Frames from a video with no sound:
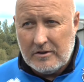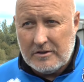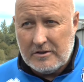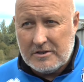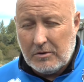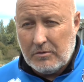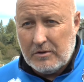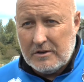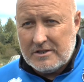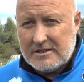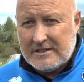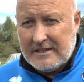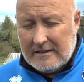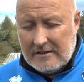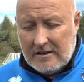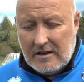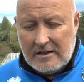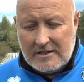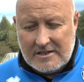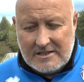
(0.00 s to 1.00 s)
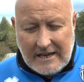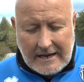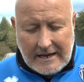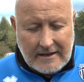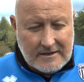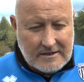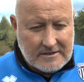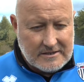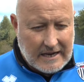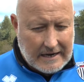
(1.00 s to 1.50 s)
so there's still a
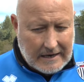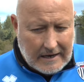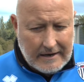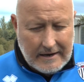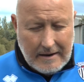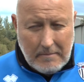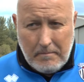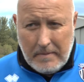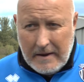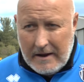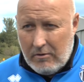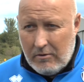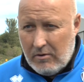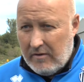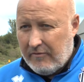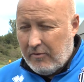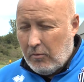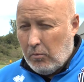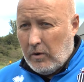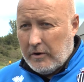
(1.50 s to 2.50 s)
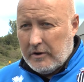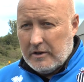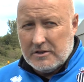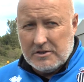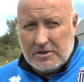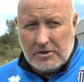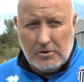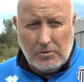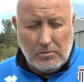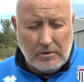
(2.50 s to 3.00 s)
settling in period for one or
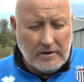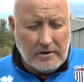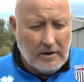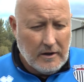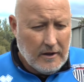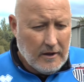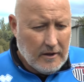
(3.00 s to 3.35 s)
two, and